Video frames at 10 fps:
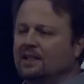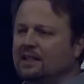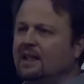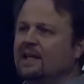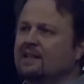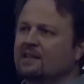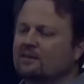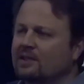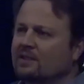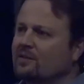Yeah, so
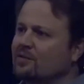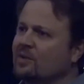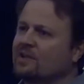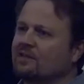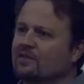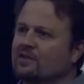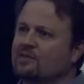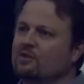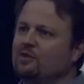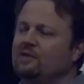this was one of the first
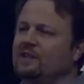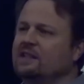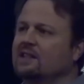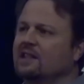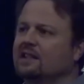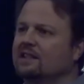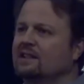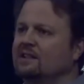movies that